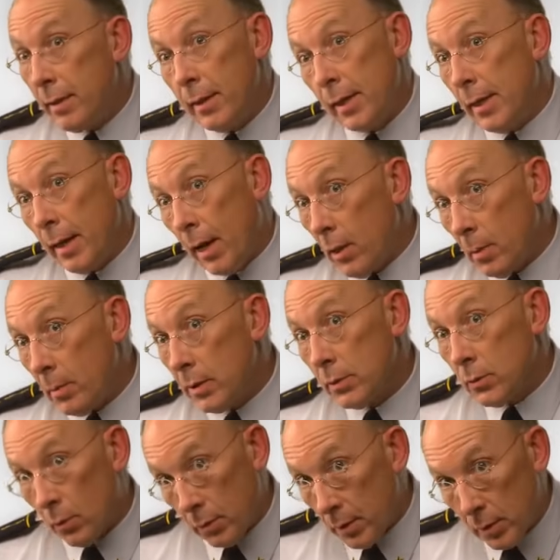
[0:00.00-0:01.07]
the elements
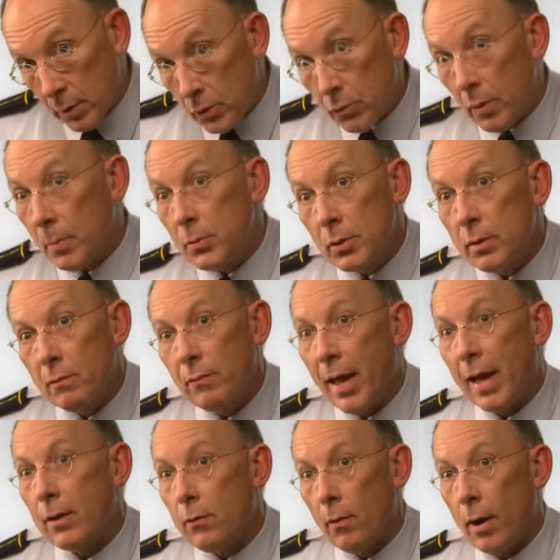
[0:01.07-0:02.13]
or the description of
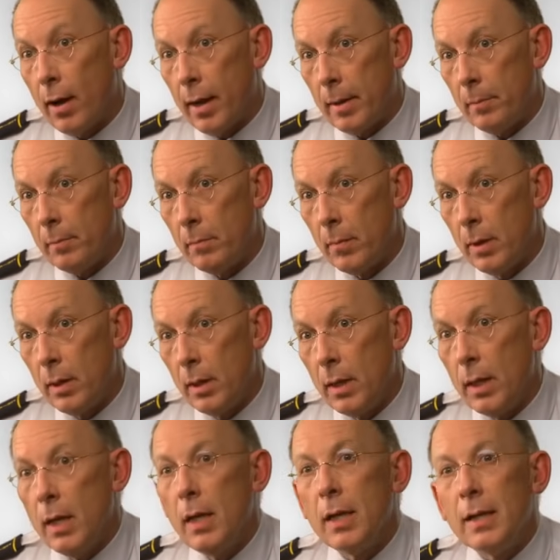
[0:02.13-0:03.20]
that crime,
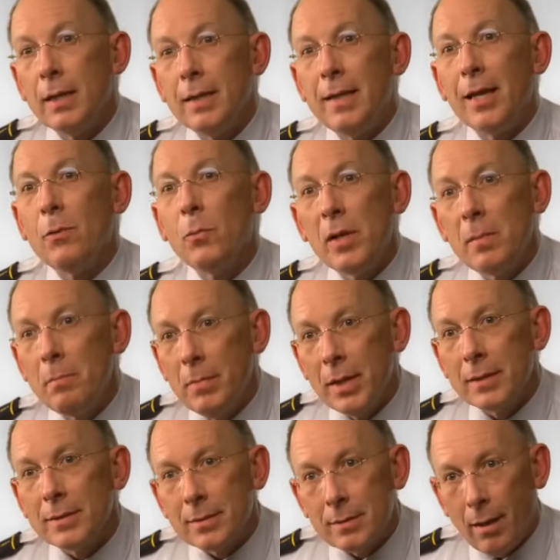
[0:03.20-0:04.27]
did we
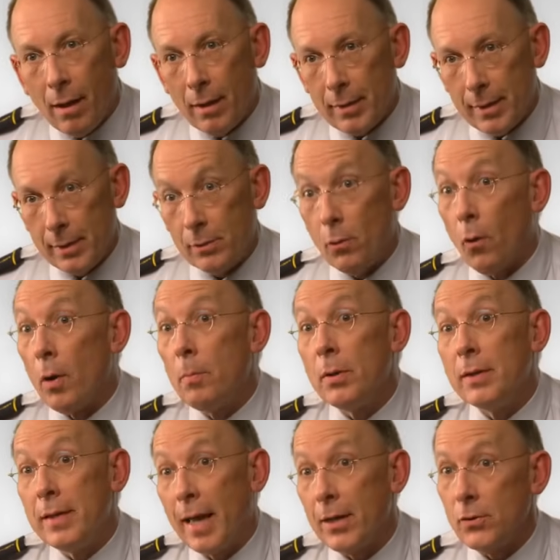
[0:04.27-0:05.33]
miss stalking or
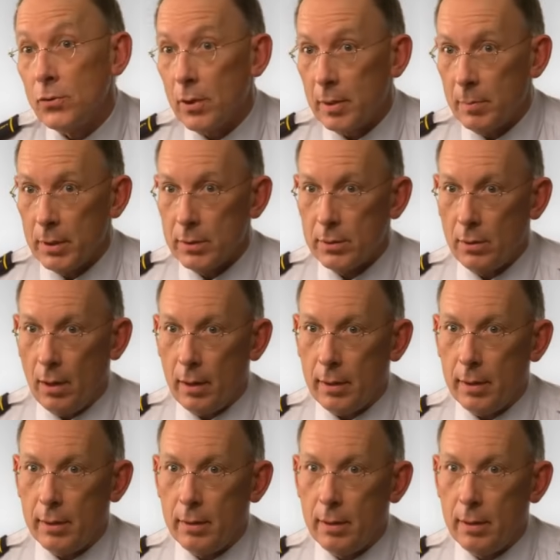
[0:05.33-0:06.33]
potentially miss stalking?